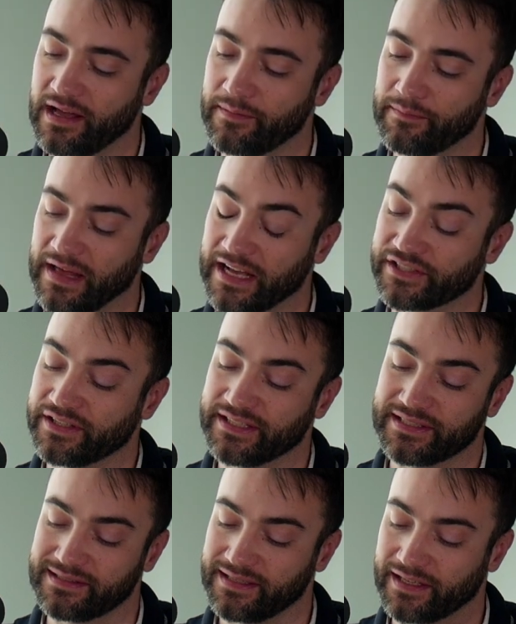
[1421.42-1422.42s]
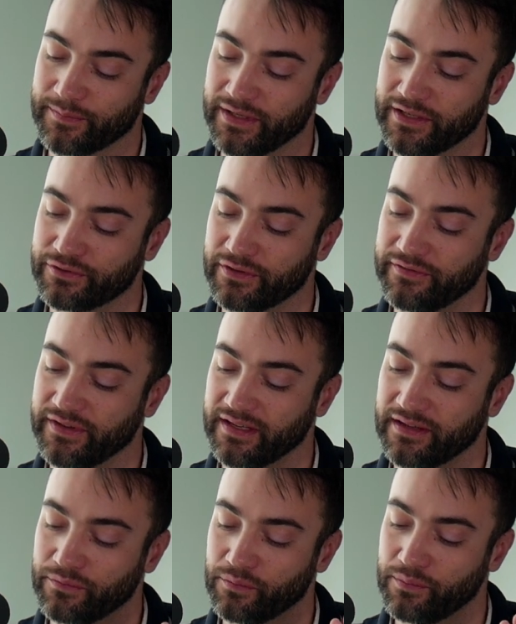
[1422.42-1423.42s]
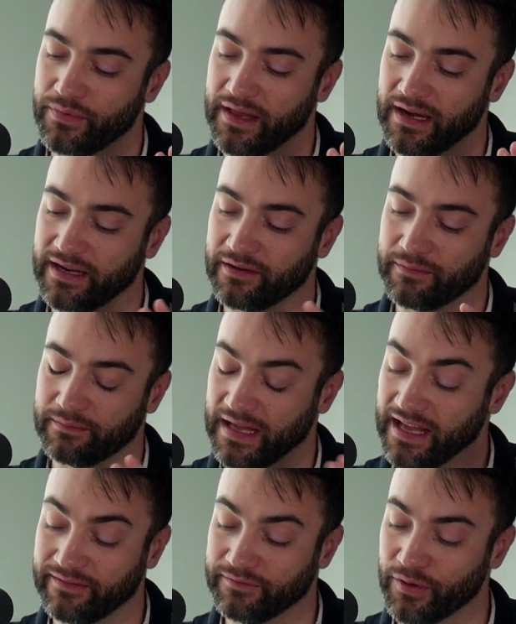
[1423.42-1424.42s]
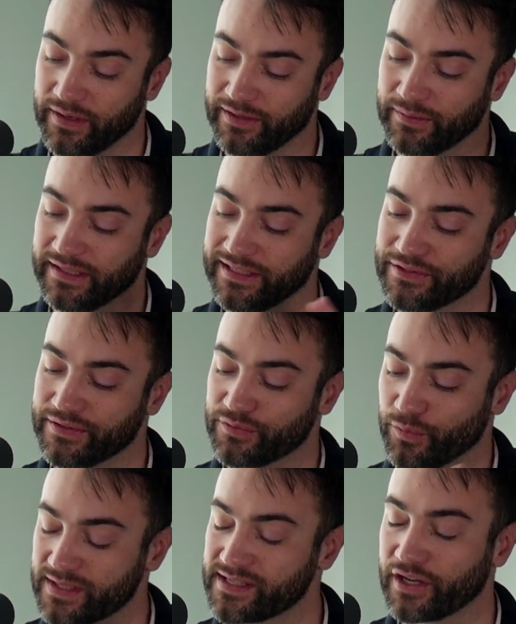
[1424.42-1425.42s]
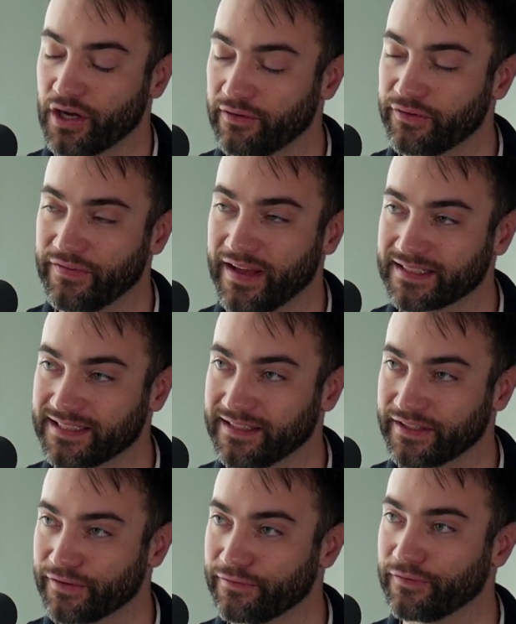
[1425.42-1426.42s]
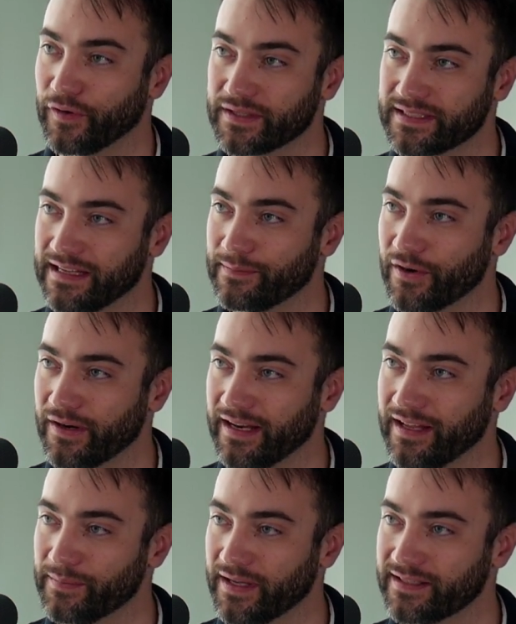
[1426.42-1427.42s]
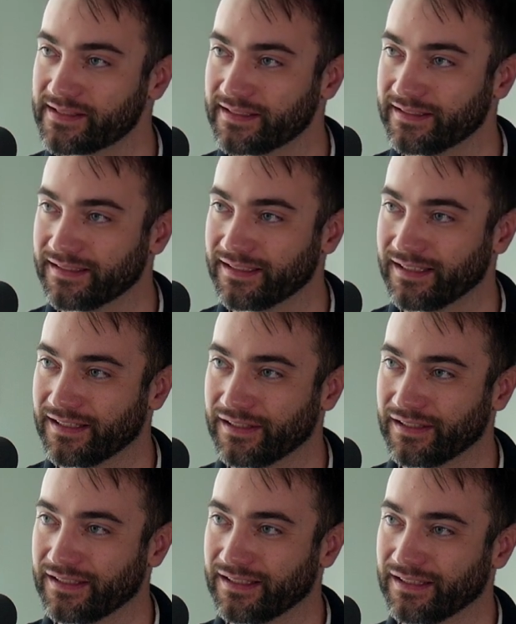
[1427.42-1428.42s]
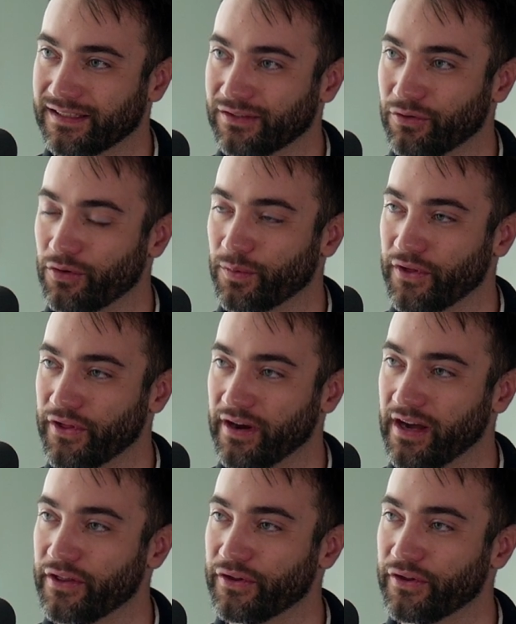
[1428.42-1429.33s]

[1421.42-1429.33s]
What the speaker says: actually this is like a bit of trivia that I have no idea what the answer is. Was the COVID vaccine like the first mRNA medicine? Or were there others?